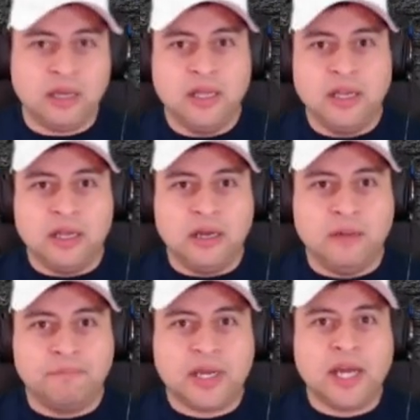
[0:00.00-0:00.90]

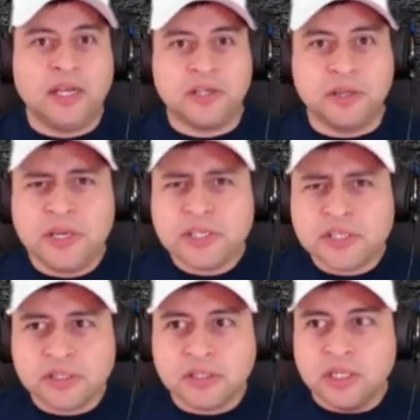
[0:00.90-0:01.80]
in commission,
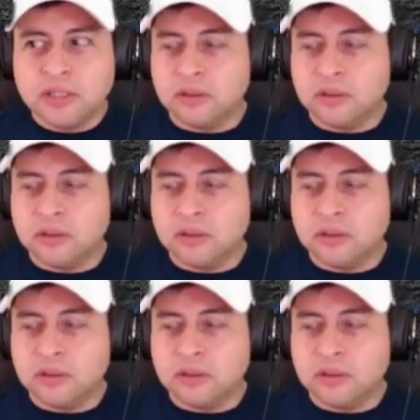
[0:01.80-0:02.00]
or